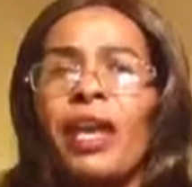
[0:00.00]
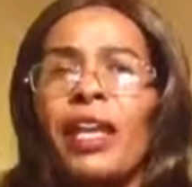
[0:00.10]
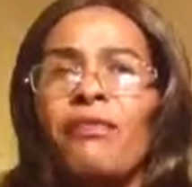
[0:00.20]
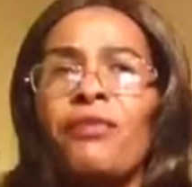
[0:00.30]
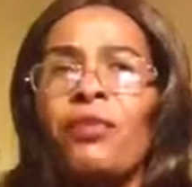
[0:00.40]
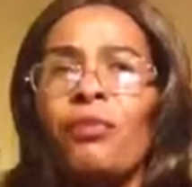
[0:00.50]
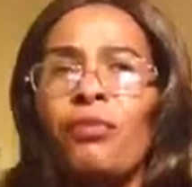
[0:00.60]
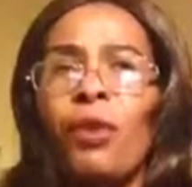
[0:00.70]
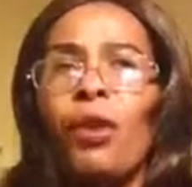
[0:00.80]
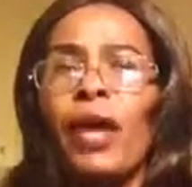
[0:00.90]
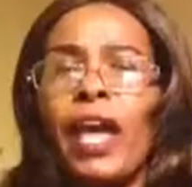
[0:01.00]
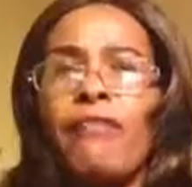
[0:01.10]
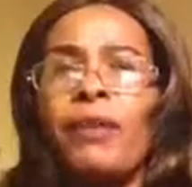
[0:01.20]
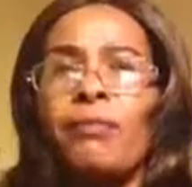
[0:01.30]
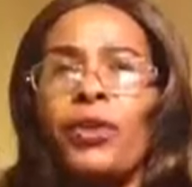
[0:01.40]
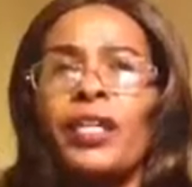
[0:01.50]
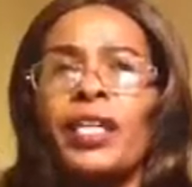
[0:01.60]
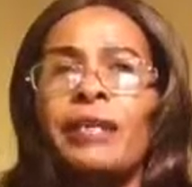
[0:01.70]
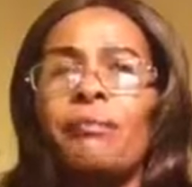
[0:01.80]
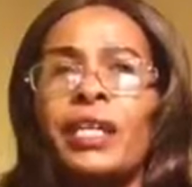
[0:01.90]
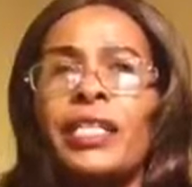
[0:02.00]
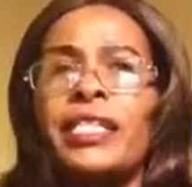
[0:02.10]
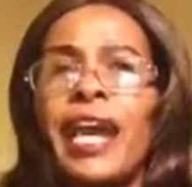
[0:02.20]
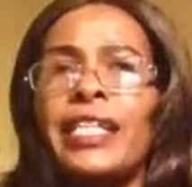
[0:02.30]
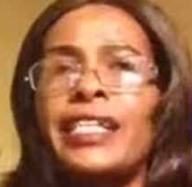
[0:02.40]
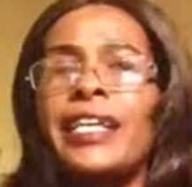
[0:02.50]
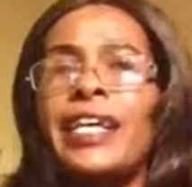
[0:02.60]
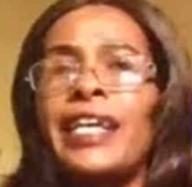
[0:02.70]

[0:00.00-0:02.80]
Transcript: If you fall every morning, midnight,